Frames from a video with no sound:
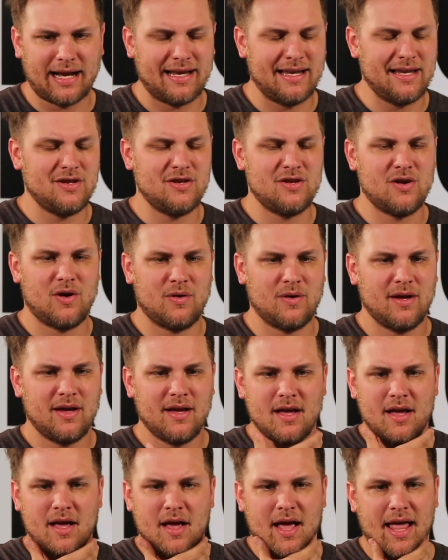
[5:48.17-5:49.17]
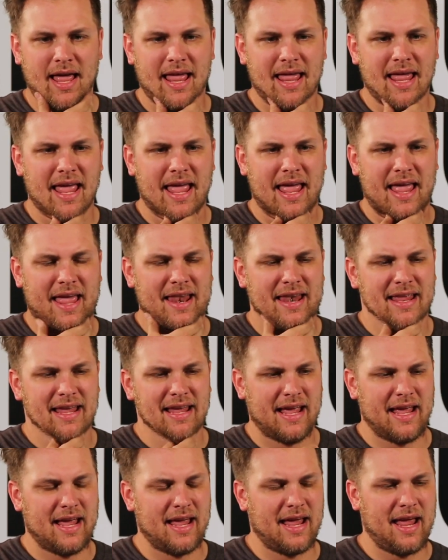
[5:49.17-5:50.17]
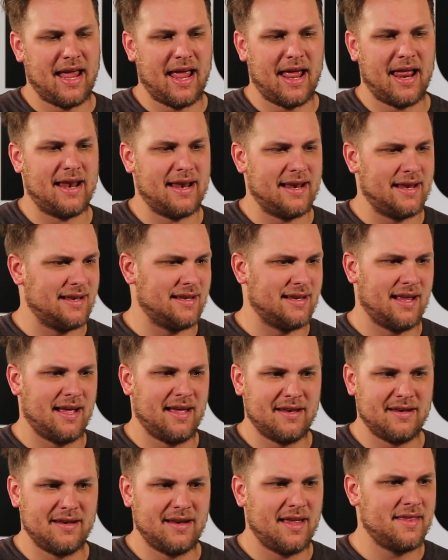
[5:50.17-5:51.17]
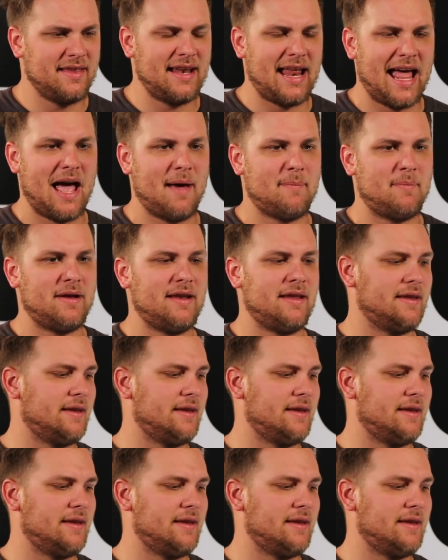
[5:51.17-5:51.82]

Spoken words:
I didn't know, and nothing happened.